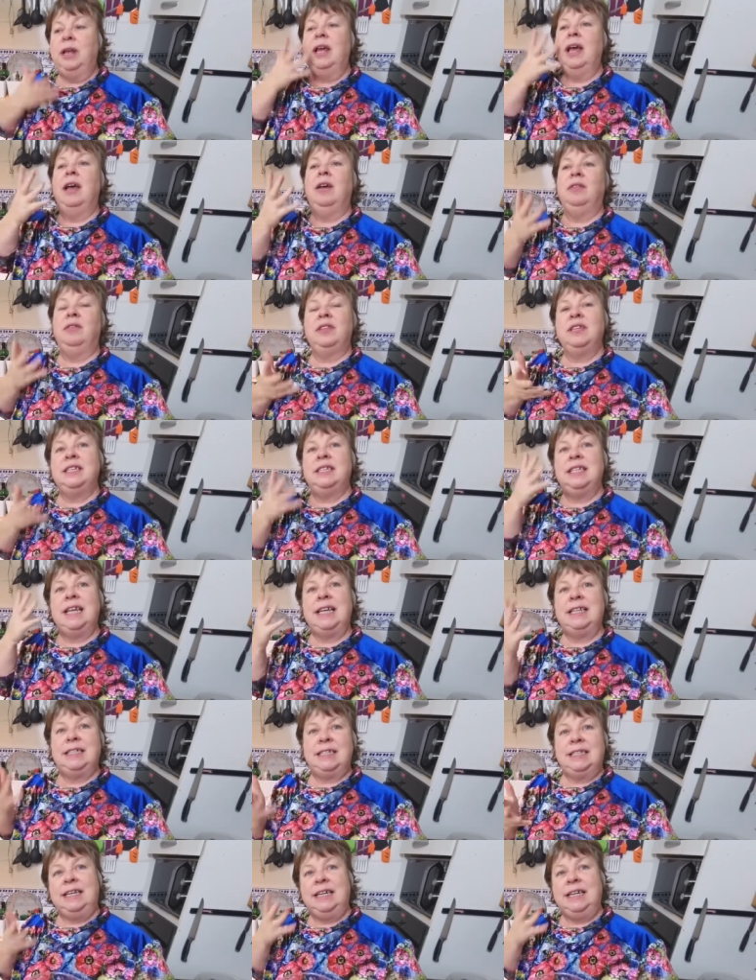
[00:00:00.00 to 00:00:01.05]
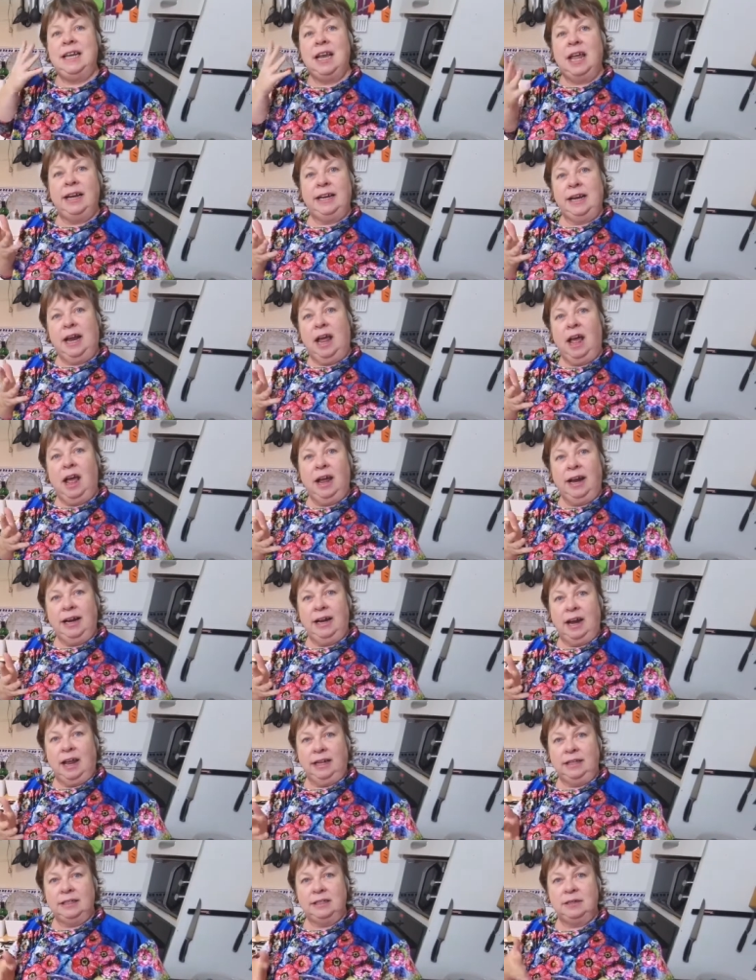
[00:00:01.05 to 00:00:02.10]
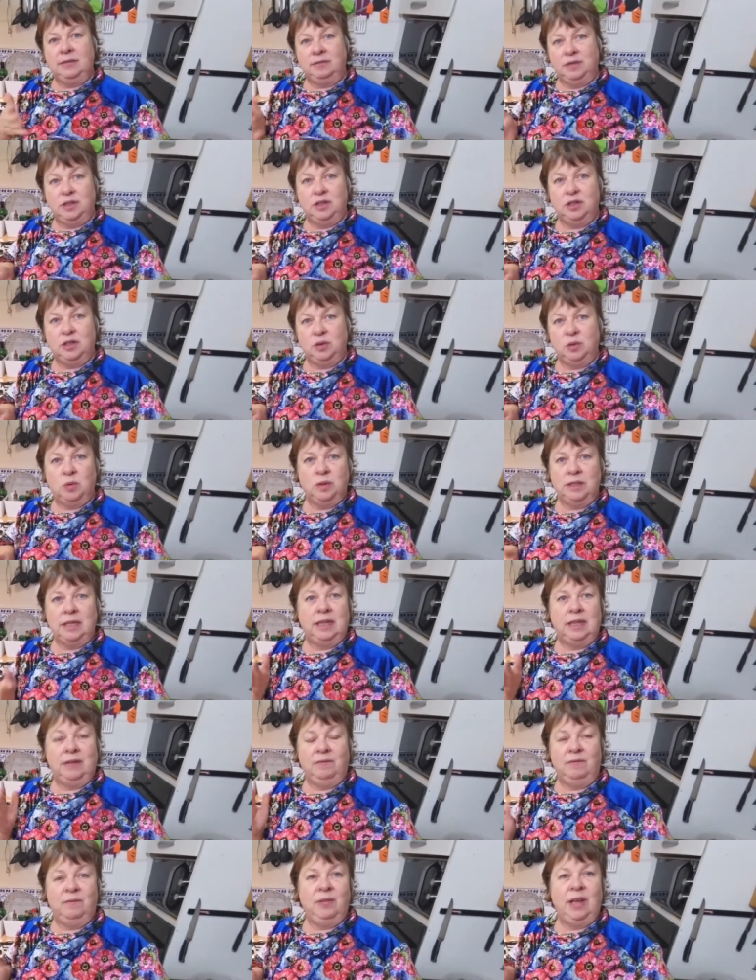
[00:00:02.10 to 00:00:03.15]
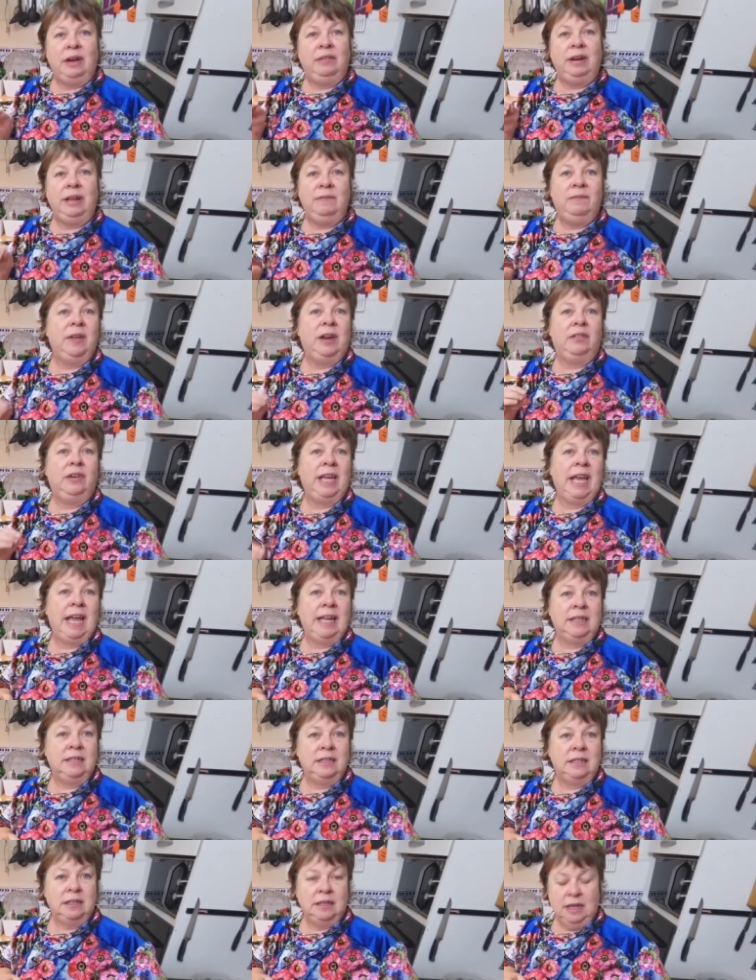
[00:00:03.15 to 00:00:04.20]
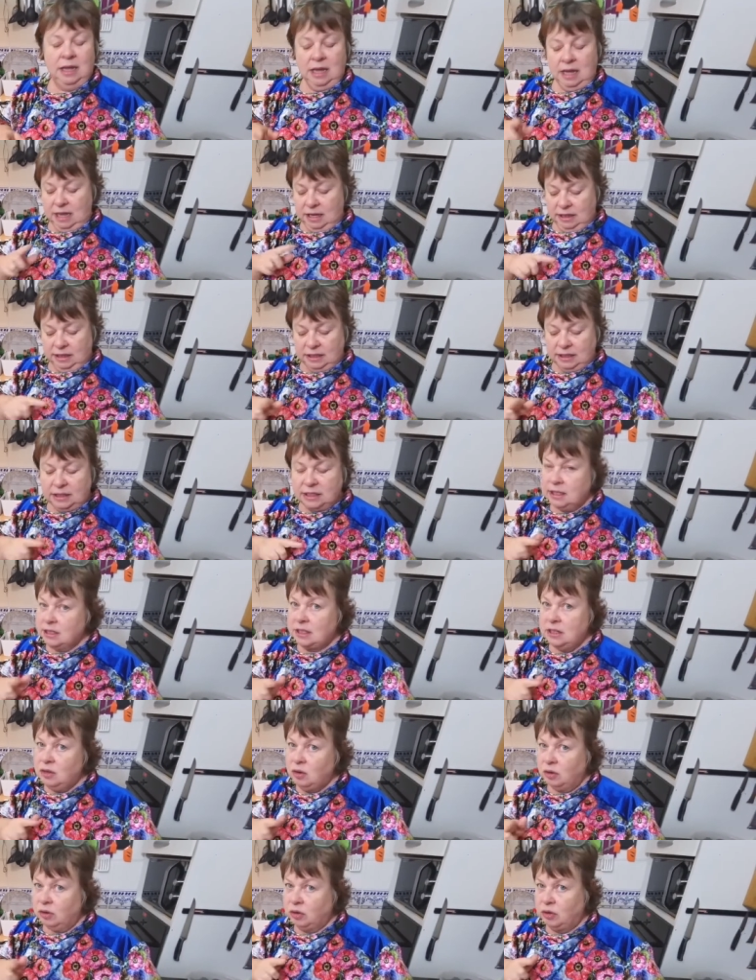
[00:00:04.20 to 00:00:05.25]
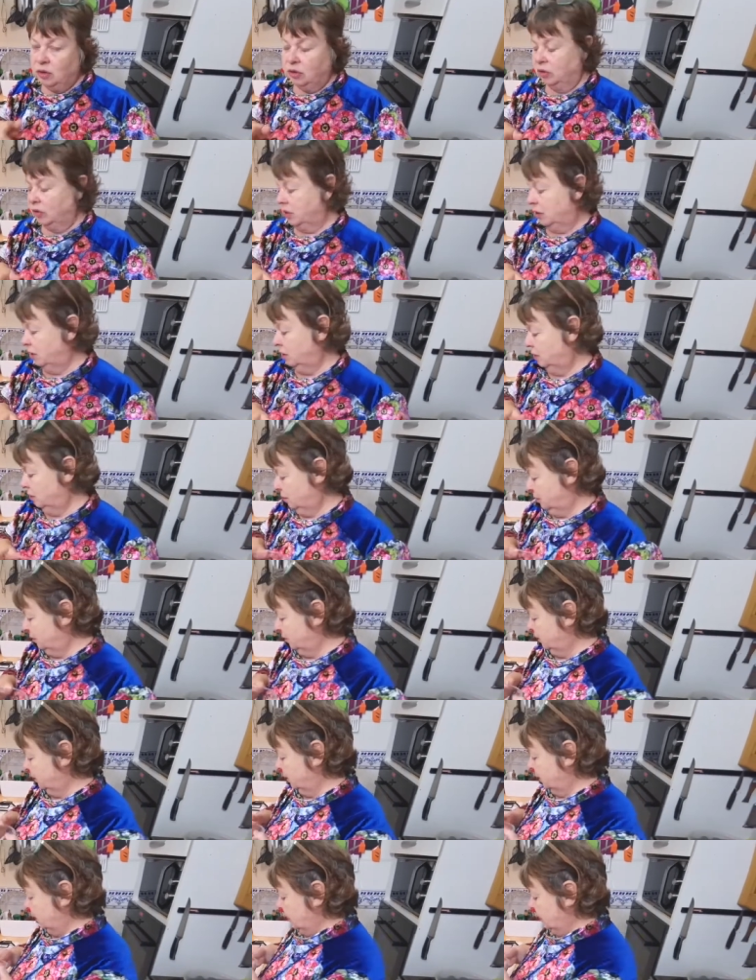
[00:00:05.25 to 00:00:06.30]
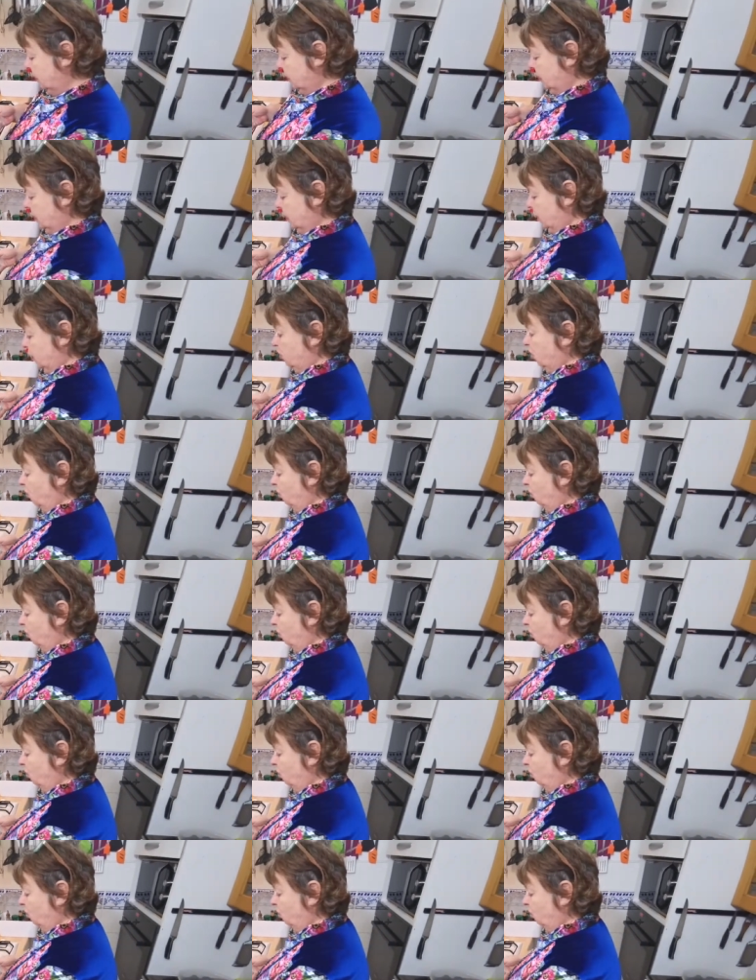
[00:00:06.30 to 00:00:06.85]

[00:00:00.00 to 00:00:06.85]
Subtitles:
out the zesty light highlights of the sauce at the very, very end. This does not cook. Not